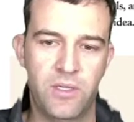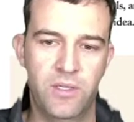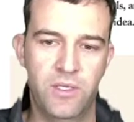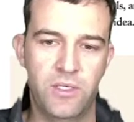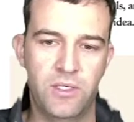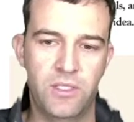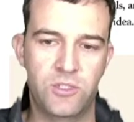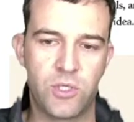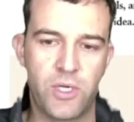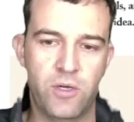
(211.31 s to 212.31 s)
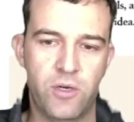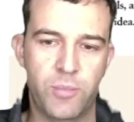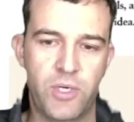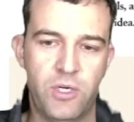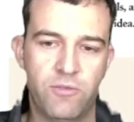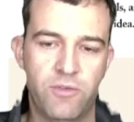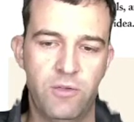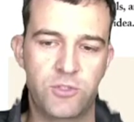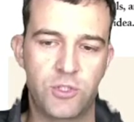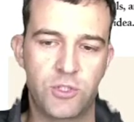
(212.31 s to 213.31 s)
Then he tried on a pair of
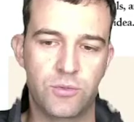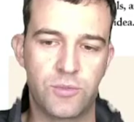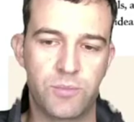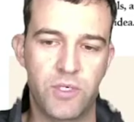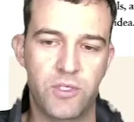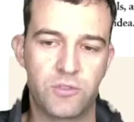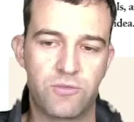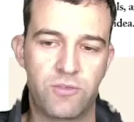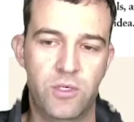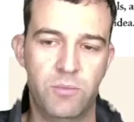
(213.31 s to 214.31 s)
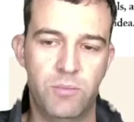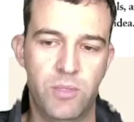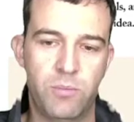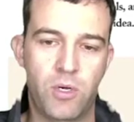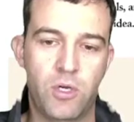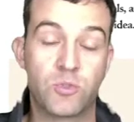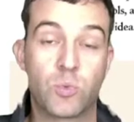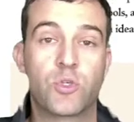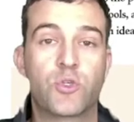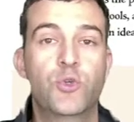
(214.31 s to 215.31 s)
elf shoes, but his furry bear paws
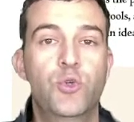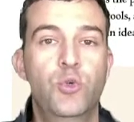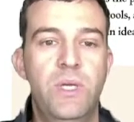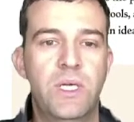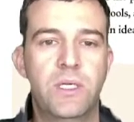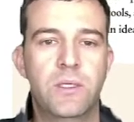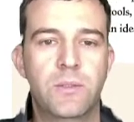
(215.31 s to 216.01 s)
were too big.